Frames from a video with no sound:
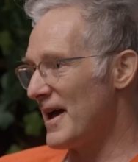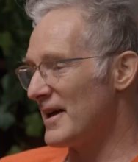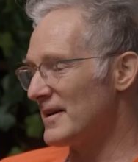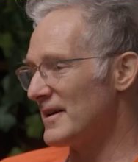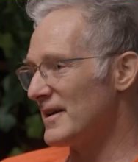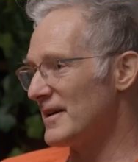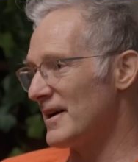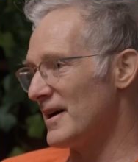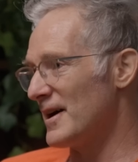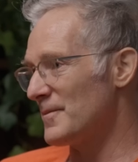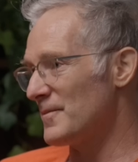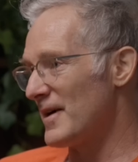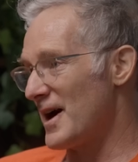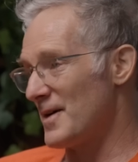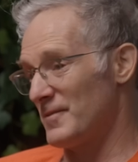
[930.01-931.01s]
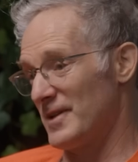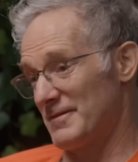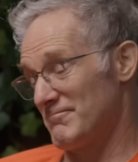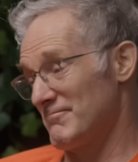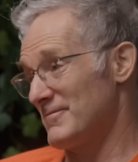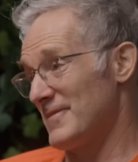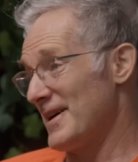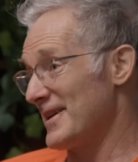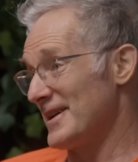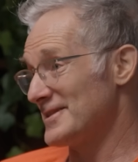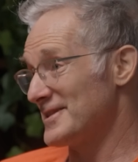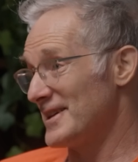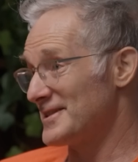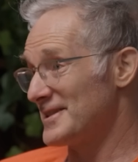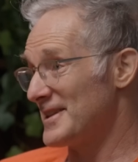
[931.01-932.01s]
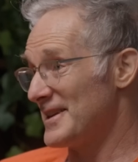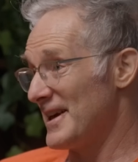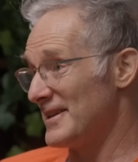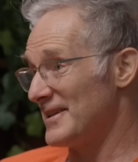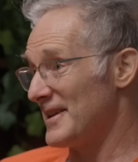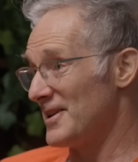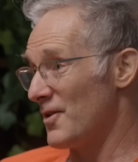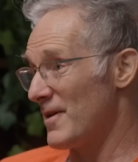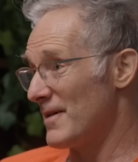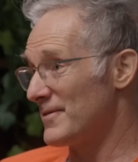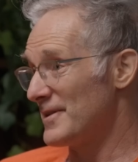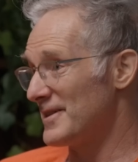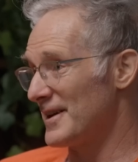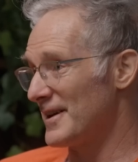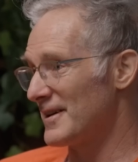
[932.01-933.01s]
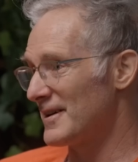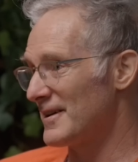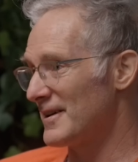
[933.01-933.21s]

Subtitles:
And I'm like, I guess that's the end. They know everything.